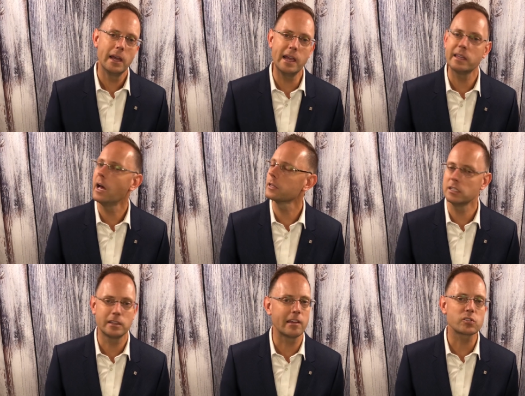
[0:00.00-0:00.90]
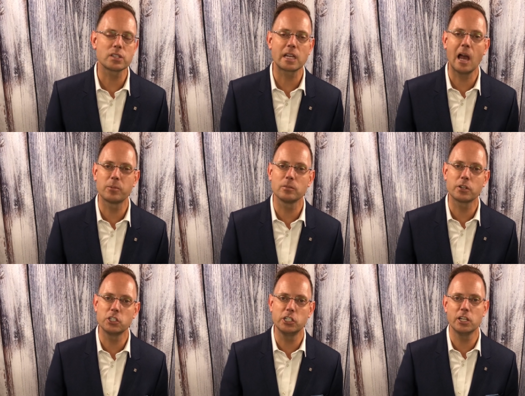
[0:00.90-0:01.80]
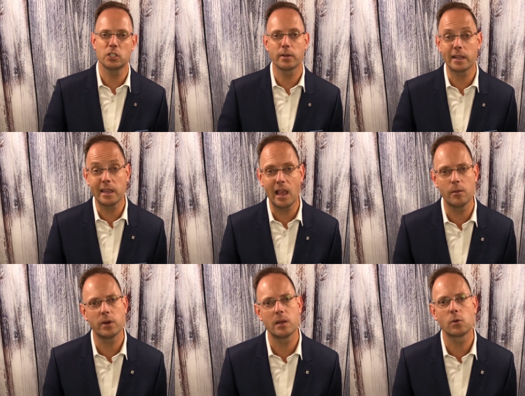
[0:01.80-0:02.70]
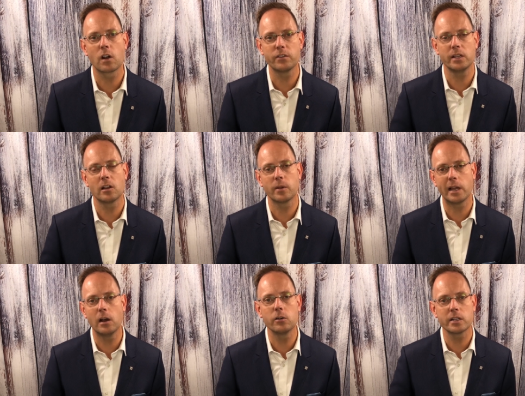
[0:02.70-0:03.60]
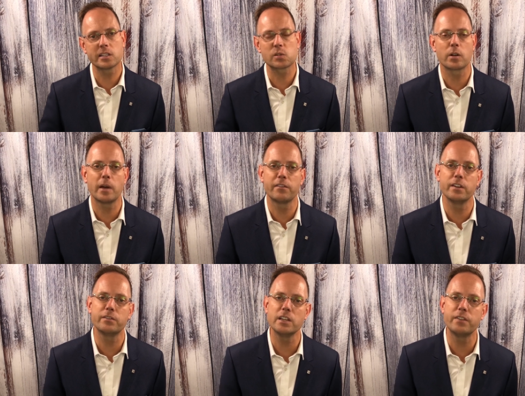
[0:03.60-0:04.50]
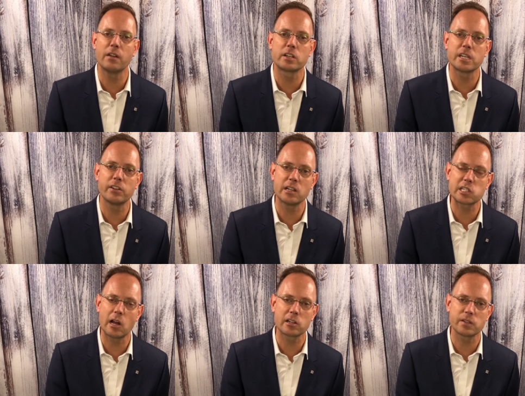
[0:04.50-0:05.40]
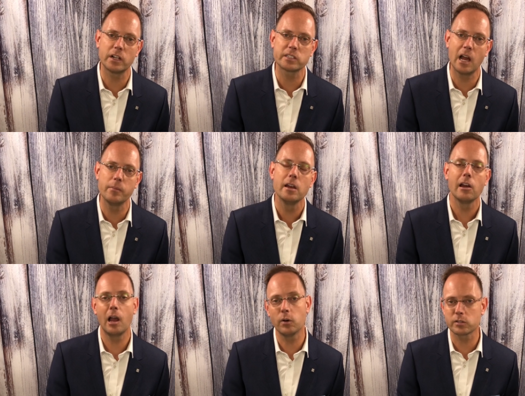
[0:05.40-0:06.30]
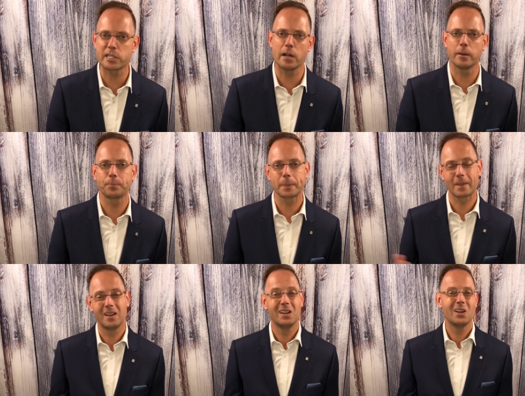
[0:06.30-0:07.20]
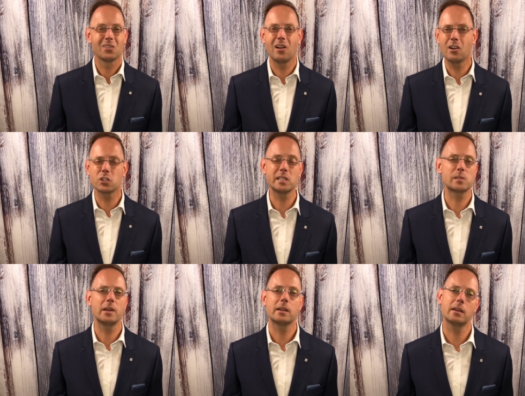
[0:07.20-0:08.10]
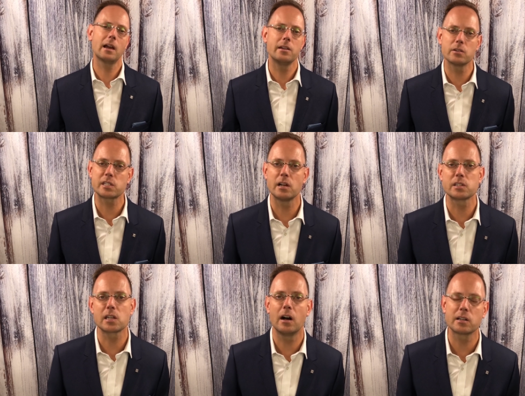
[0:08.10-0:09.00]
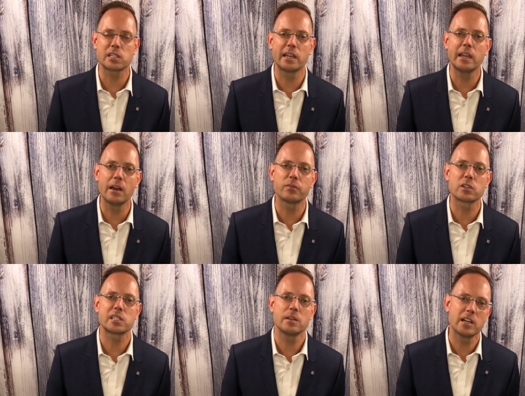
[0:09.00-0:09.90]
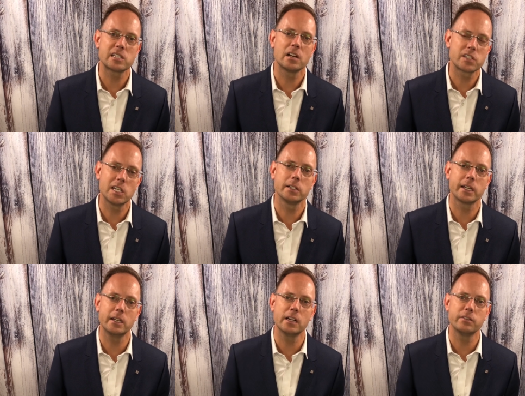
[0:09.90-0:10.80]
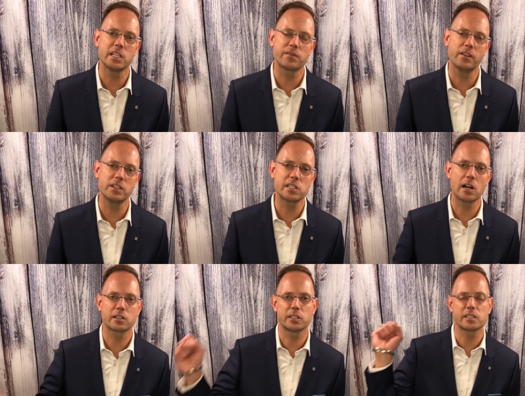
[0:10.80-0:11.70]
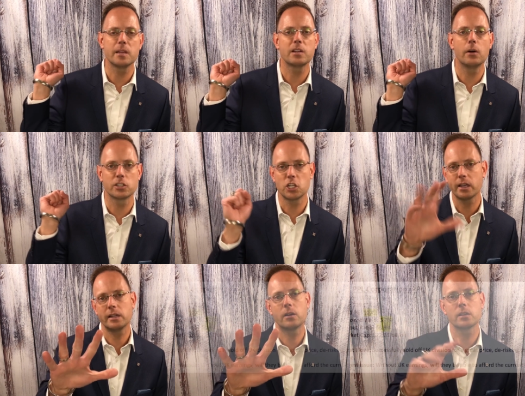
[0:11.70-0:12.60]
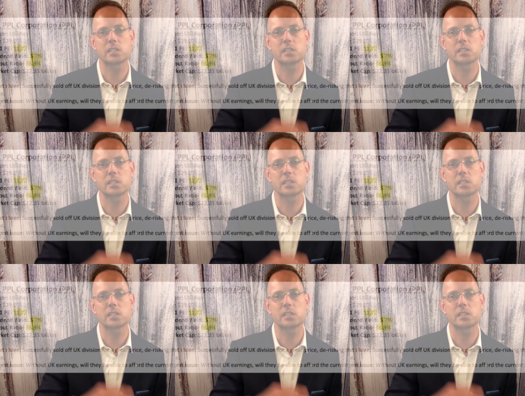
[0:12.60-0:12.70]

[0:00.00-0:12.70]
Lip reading: hey, Kathy, thanks for the capital appreciation, but I can't buy more of it here. But I own it. It's one of my 50 favorite dividend stocks of all time. I won't sell it. Largely speaking, I don't sell stocks. I can't foresee myself selling any of these 50 stocks. Let's keep going. Check it out on the